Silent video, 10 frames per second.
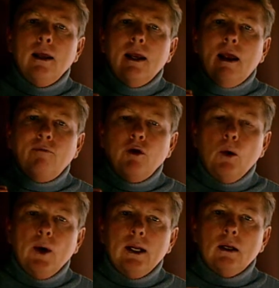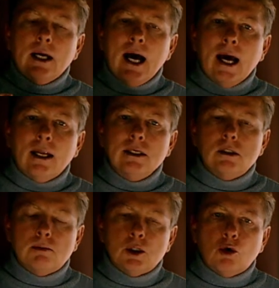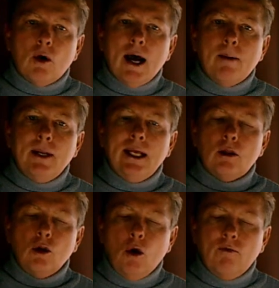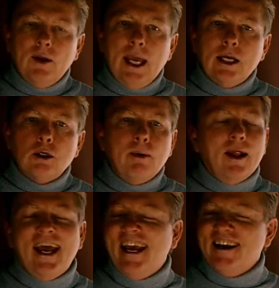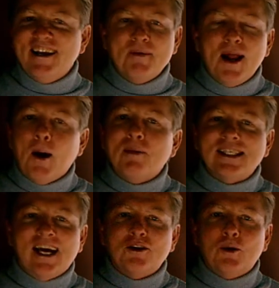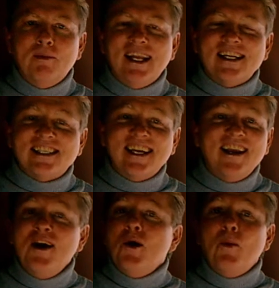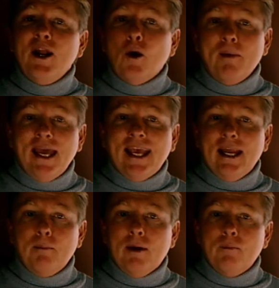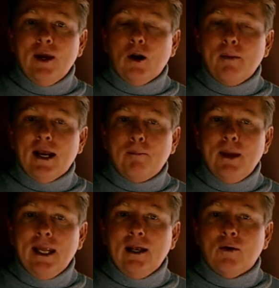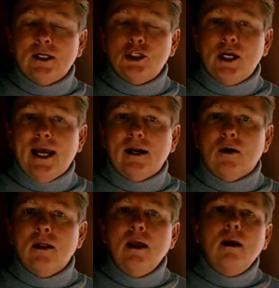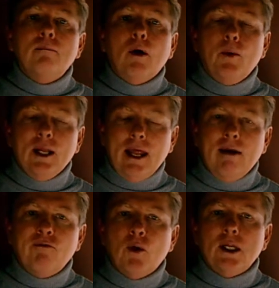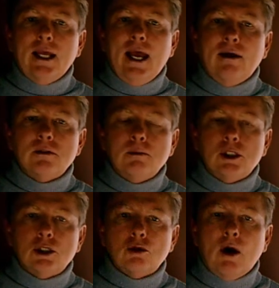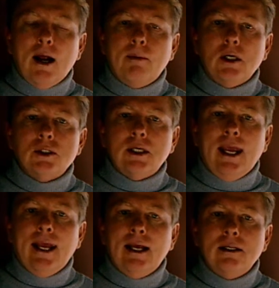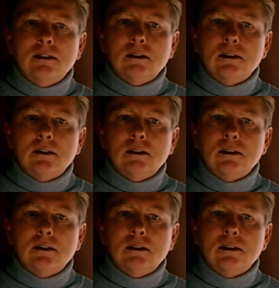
If you would kindly subscribe and hit the notification bell, hey, it would help us out tremendously. We don't make a penny on this channel, but we'd like for it to have some subscribers and